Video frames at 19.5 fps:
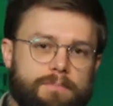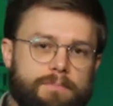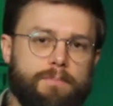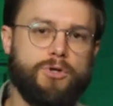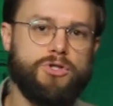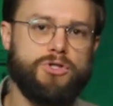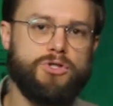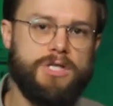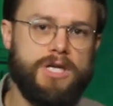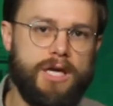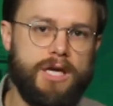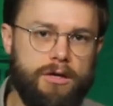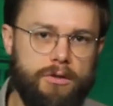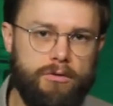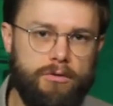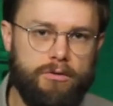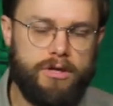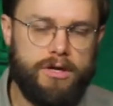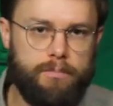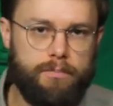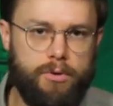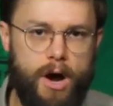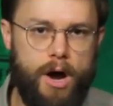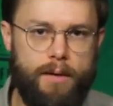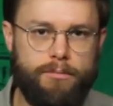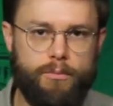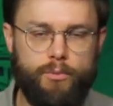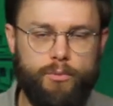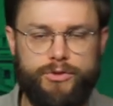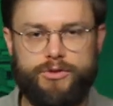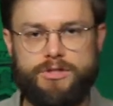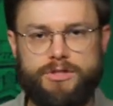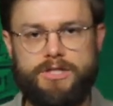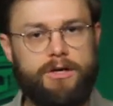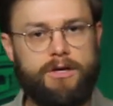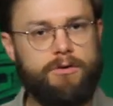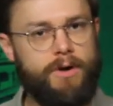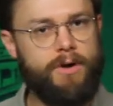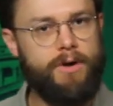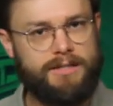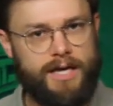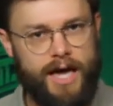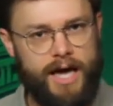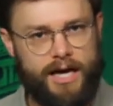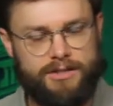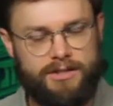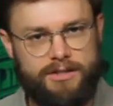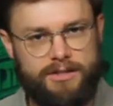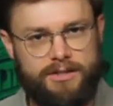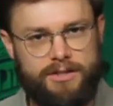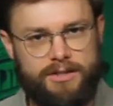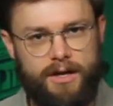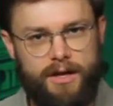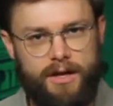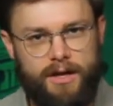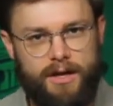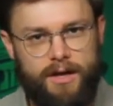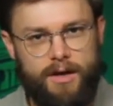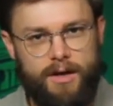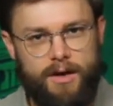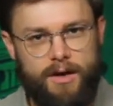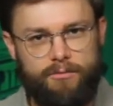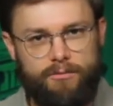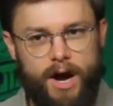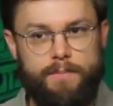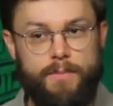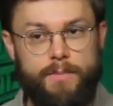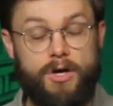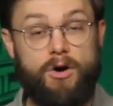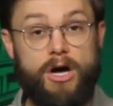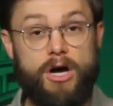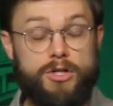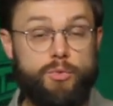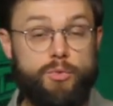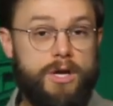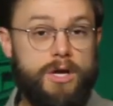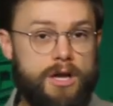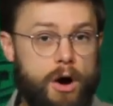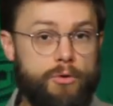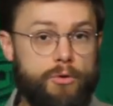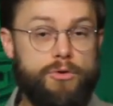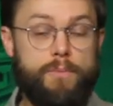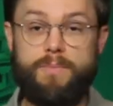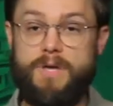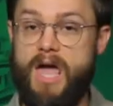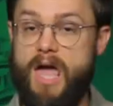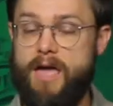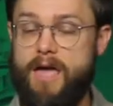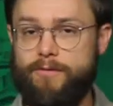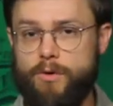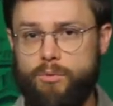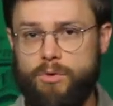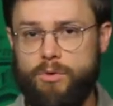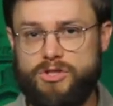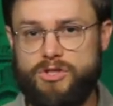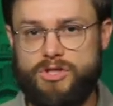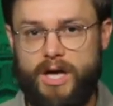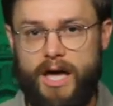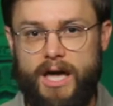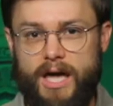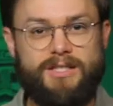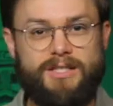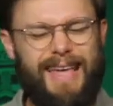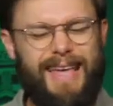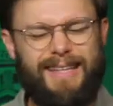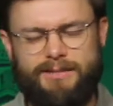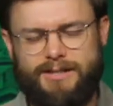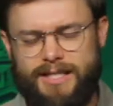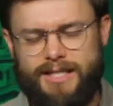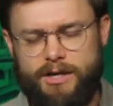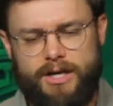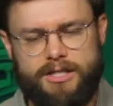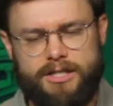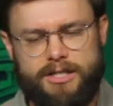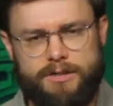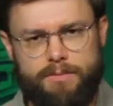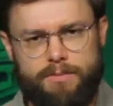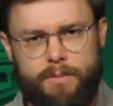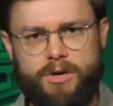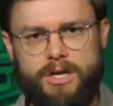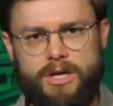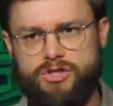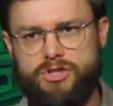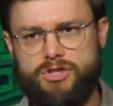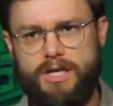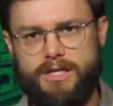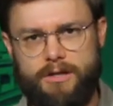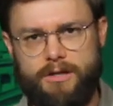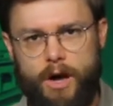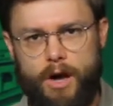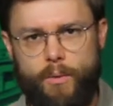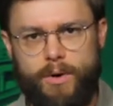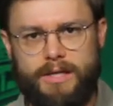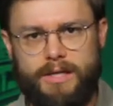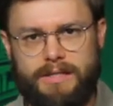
particularly a problem with cigarette taxes, right? Because we know that behavior will change and cigarette smoking is, is going